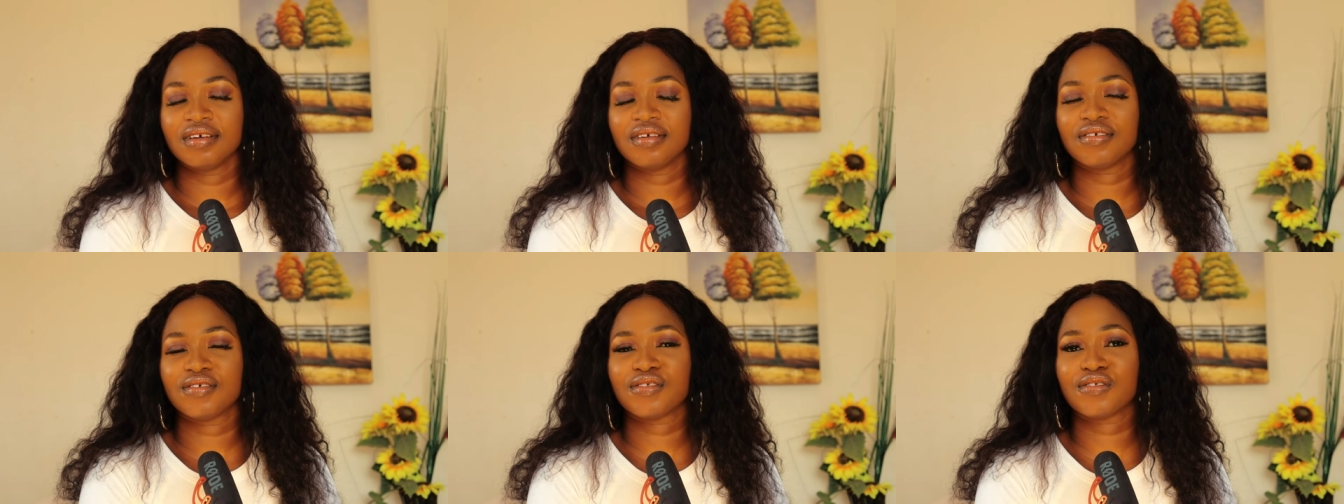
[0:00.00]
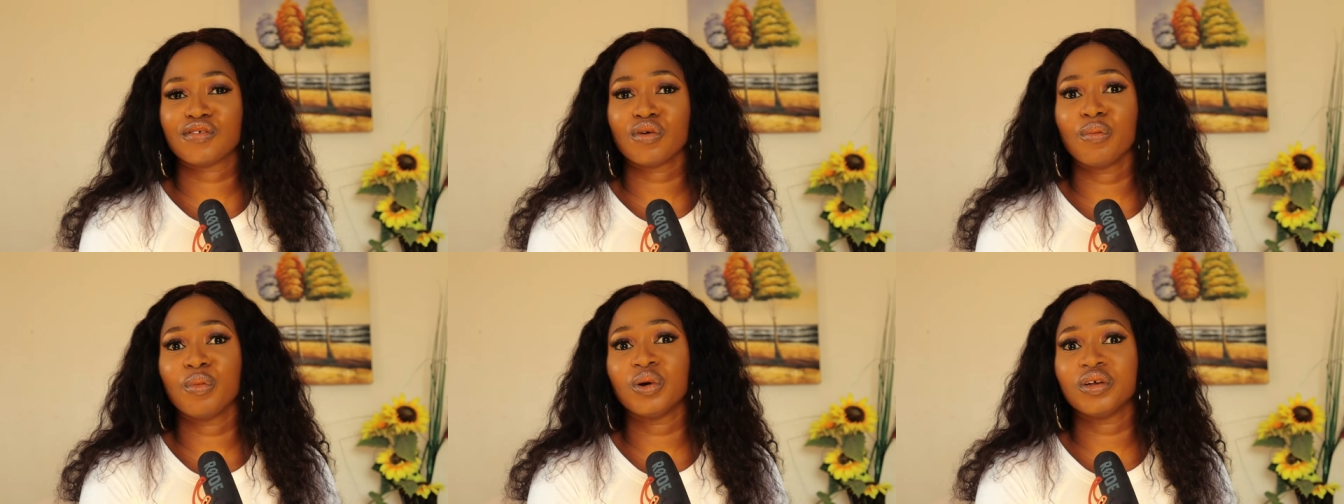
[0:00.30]

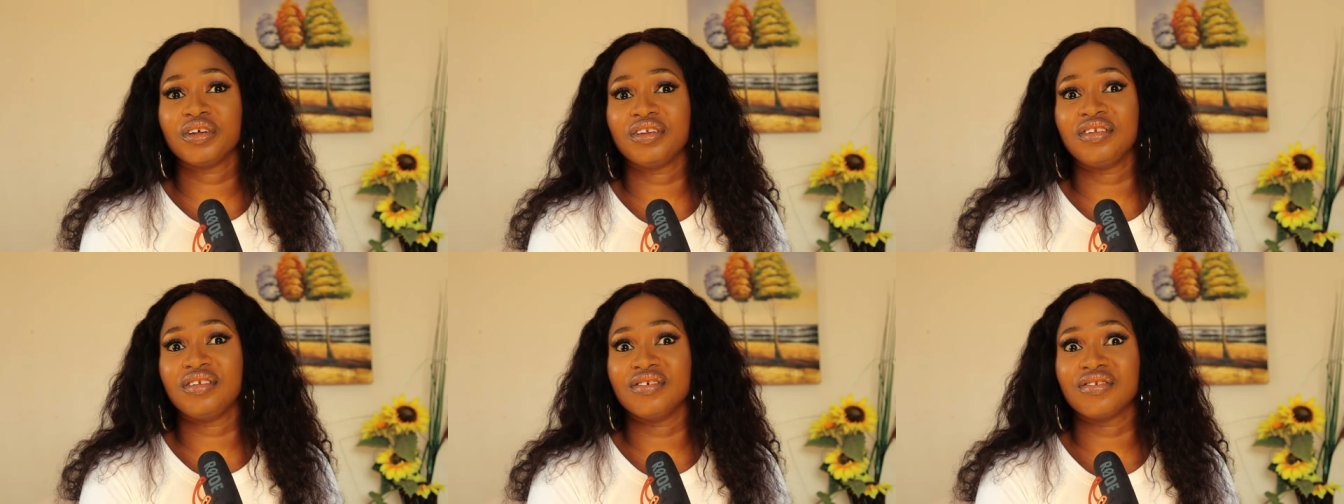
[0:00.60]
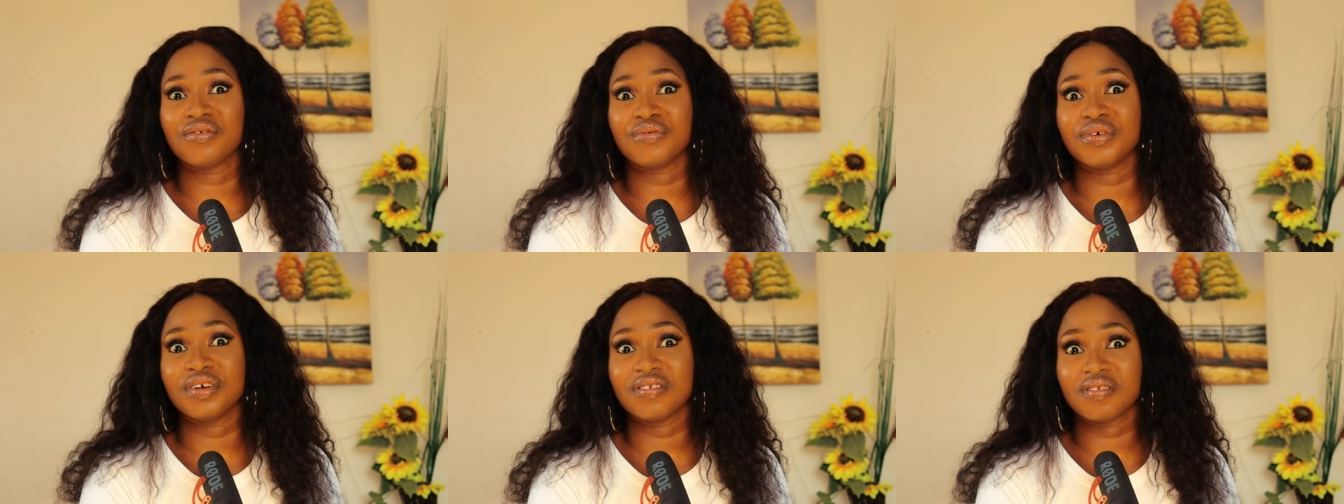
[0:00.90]
So much
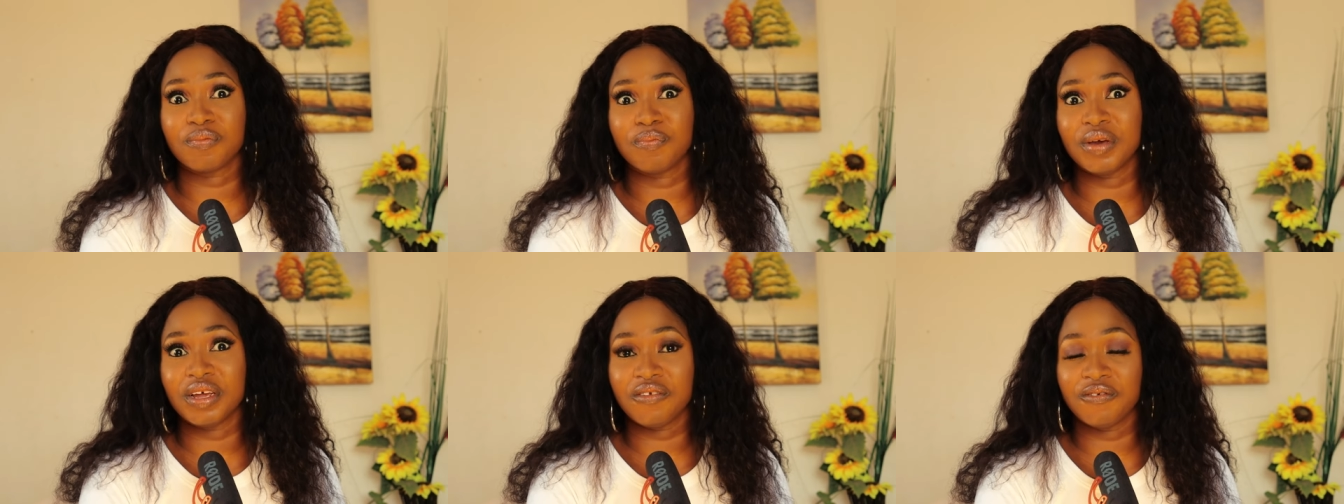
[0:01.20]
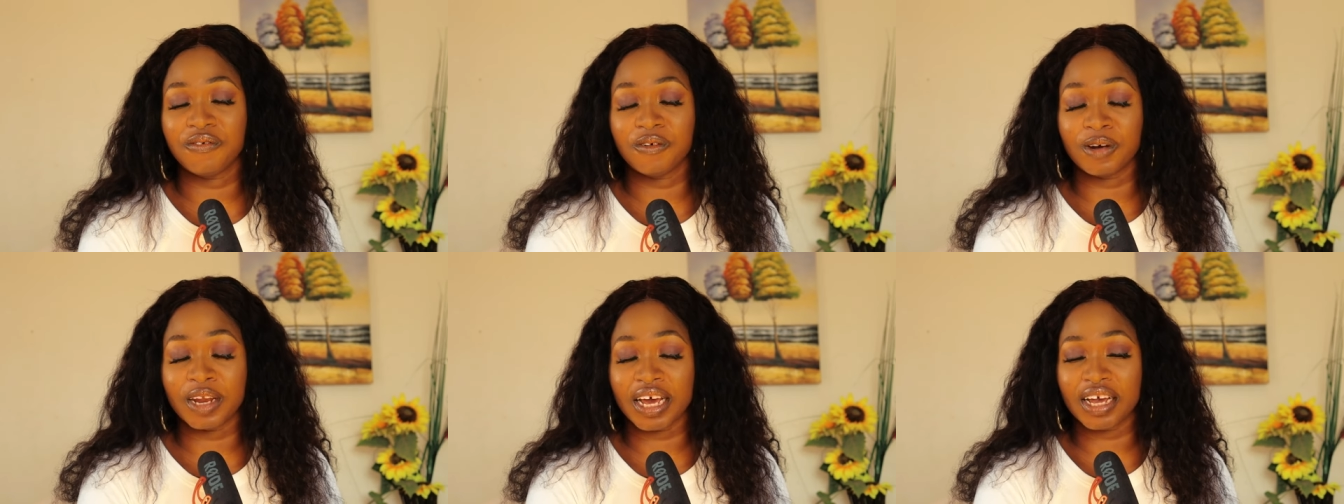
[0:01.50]
disrespect
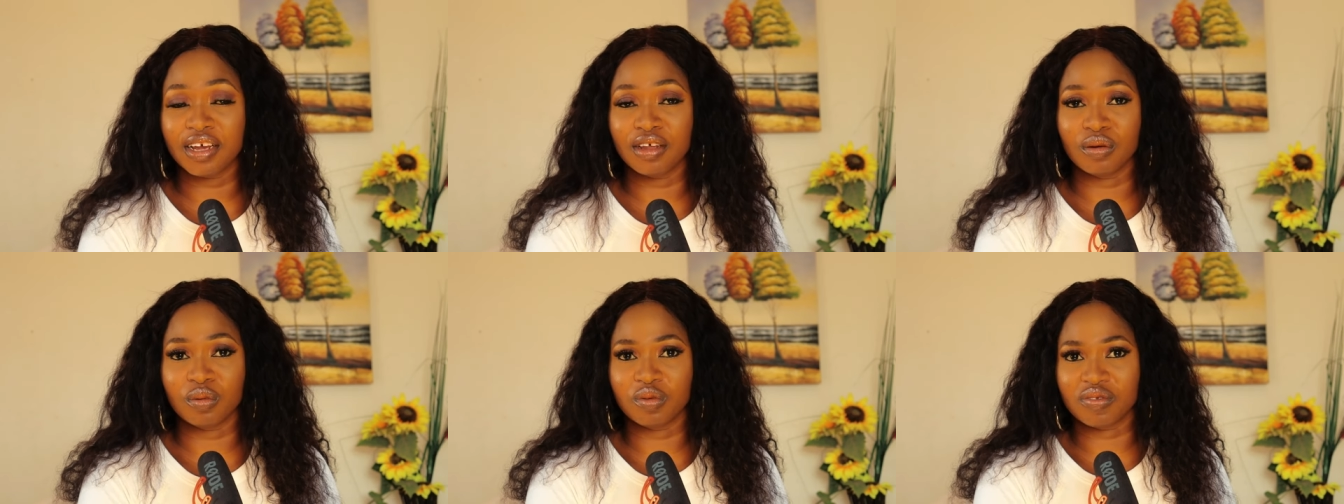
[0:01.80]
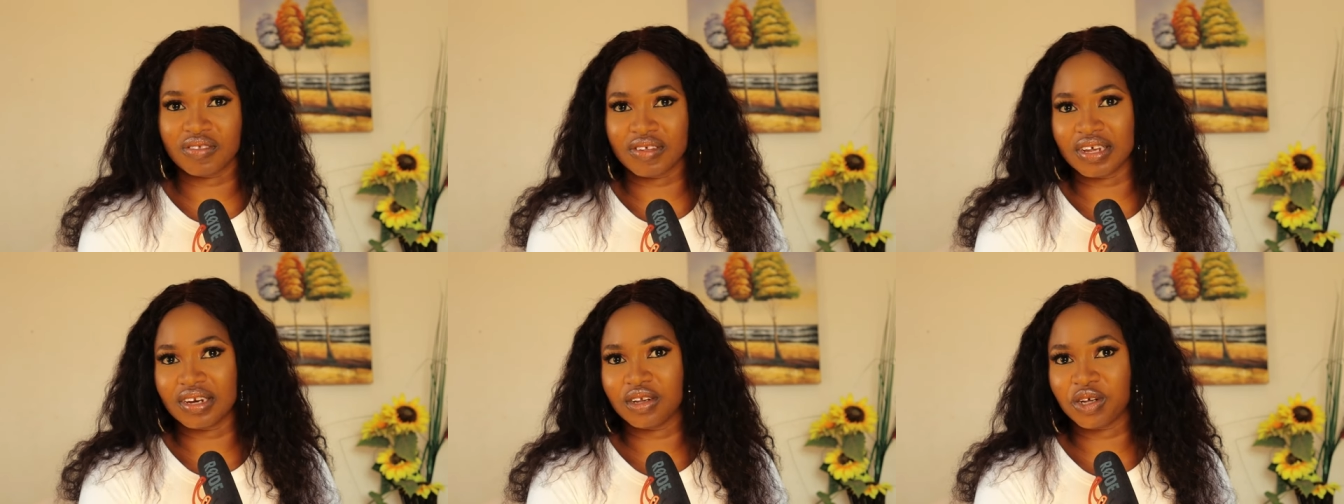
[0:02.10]
for that
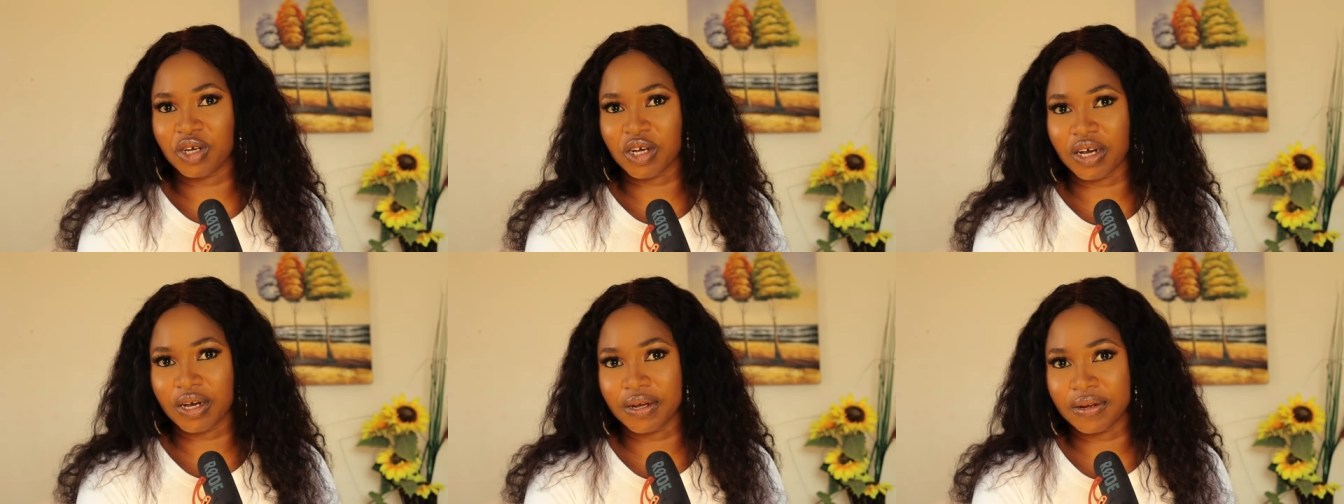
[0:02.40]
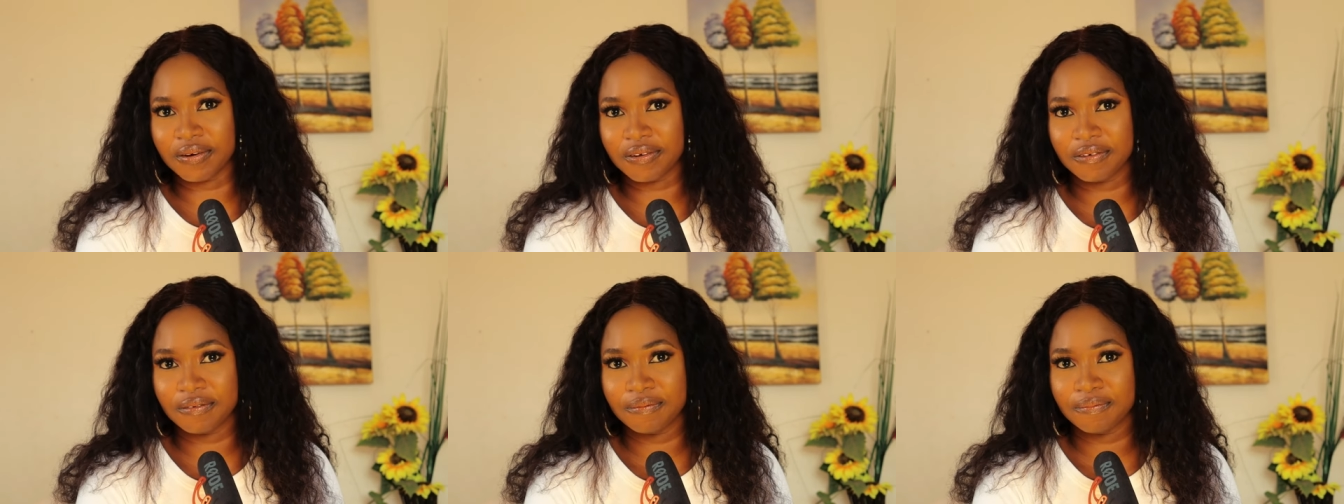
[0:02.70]
innocent
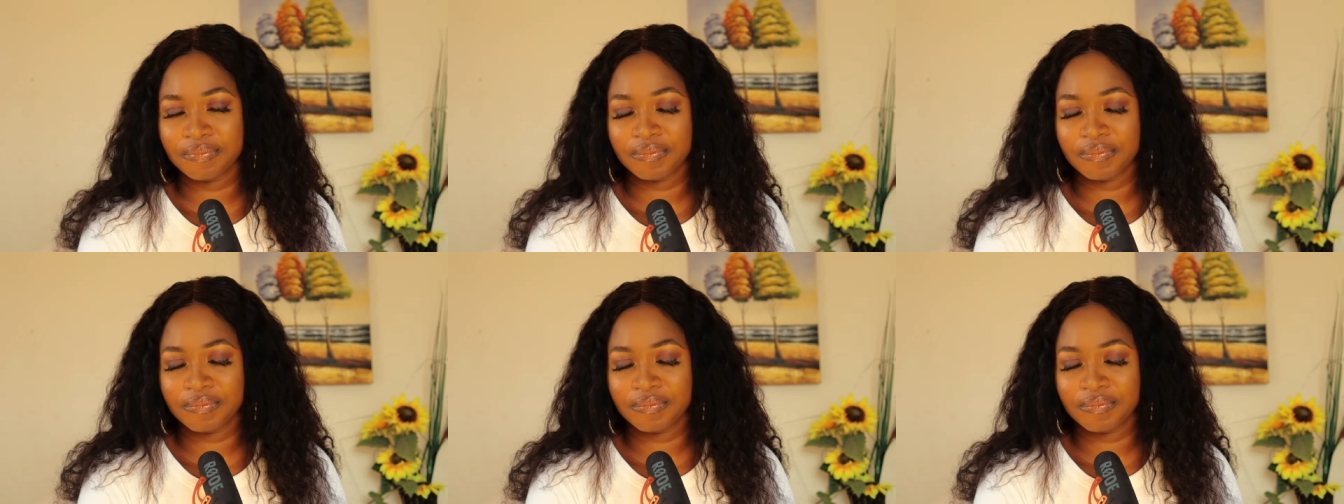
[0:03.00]
child.